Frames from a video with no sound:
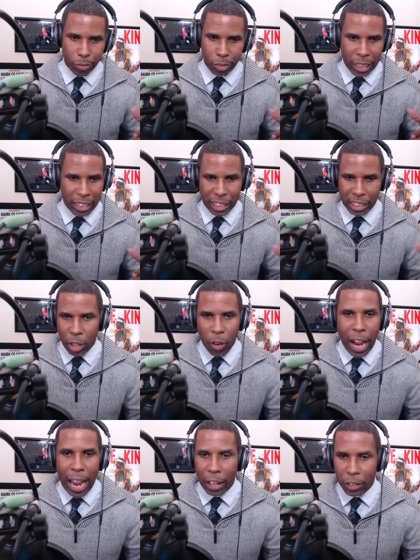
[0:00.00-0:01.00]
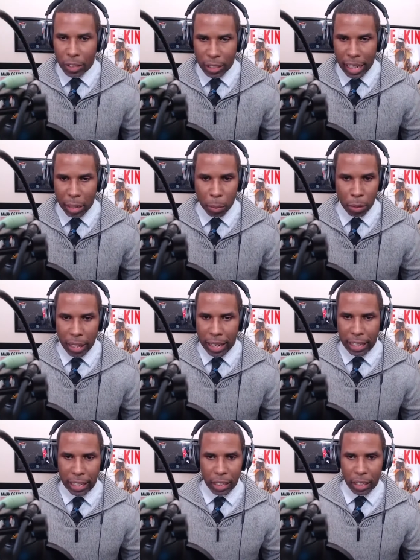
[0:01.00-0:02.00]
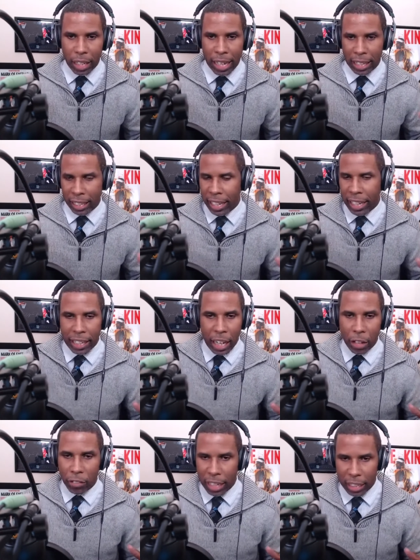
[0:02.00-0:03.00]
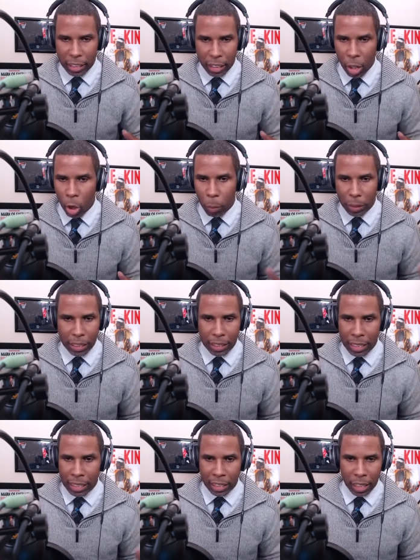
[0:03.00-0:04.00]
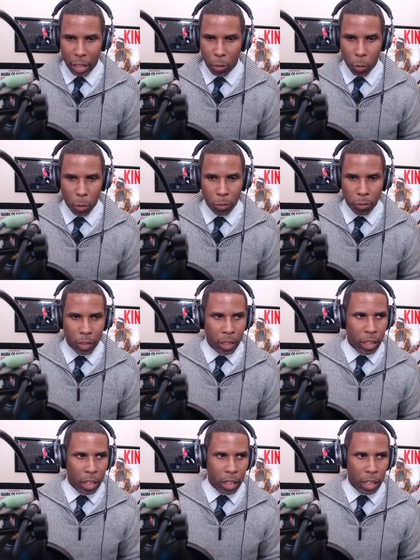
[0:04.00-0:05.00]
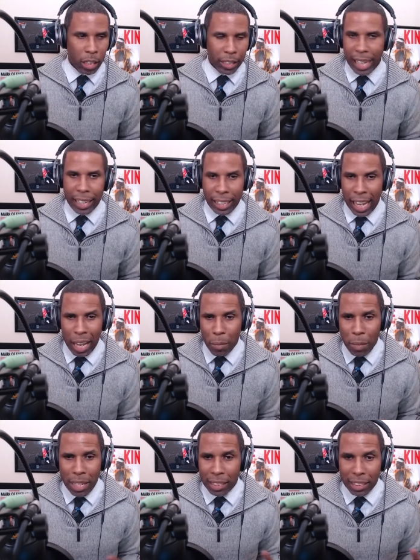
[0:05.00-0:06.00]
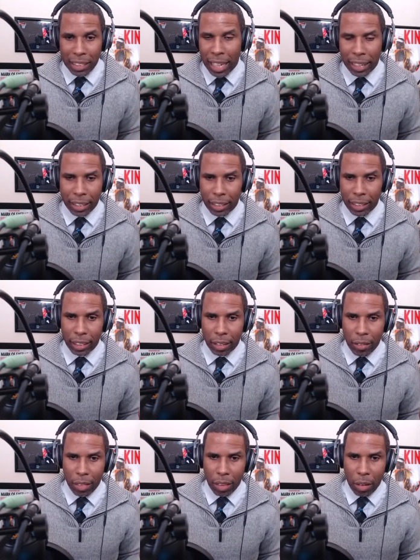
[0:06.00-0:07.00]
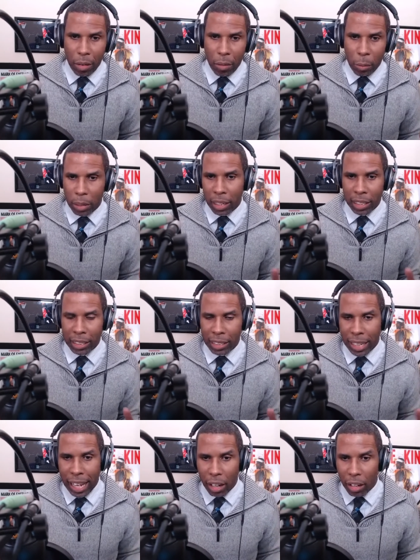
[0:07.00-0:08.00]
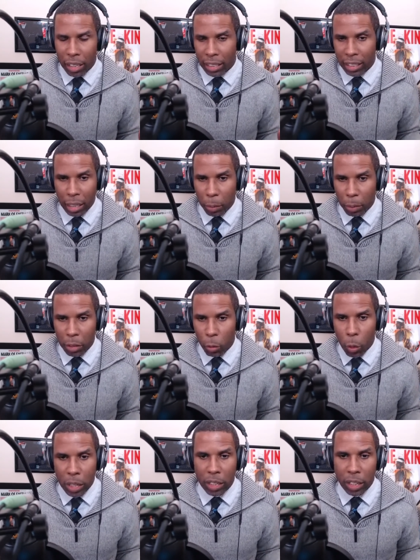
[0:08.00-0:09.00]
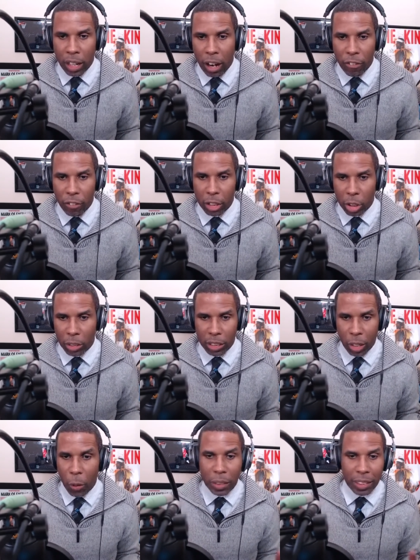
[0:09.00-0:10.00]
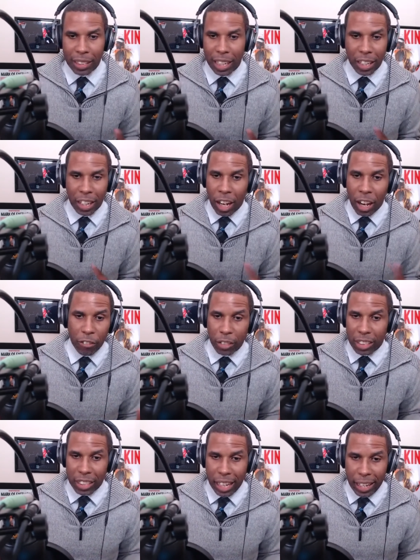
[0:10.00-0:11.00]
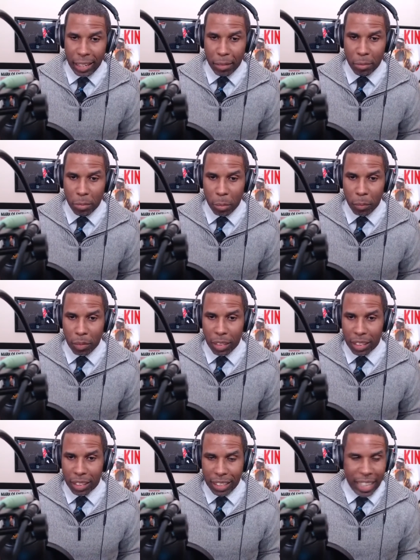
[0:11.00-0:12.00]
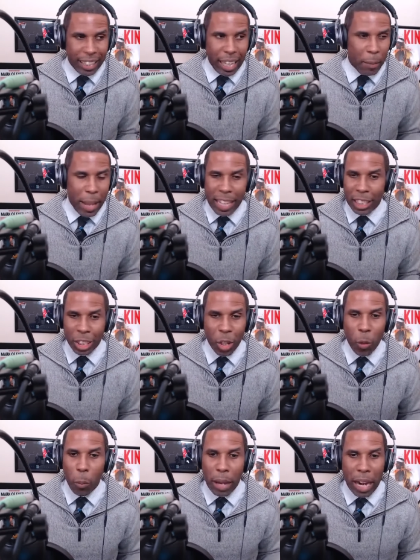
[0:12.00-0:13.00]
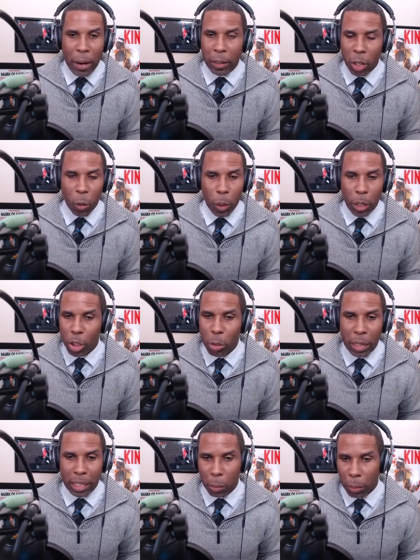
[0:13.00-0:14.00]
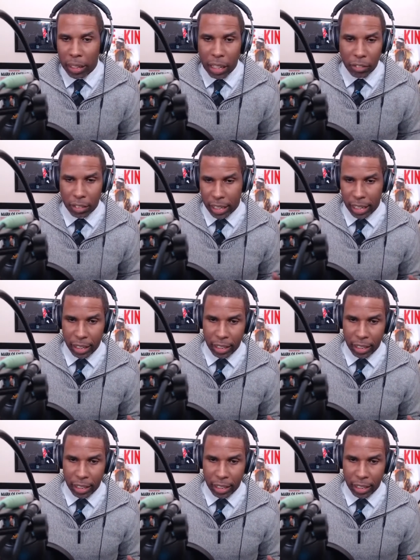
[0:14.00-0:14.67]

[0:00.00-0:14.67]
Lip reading: let's just say Ohio State play in the kickoff next year, open the season up, that game means nothing because now it's simply win your conference. So as long as it's not a conference game, that game has no bearing on whether you make the playoff or not.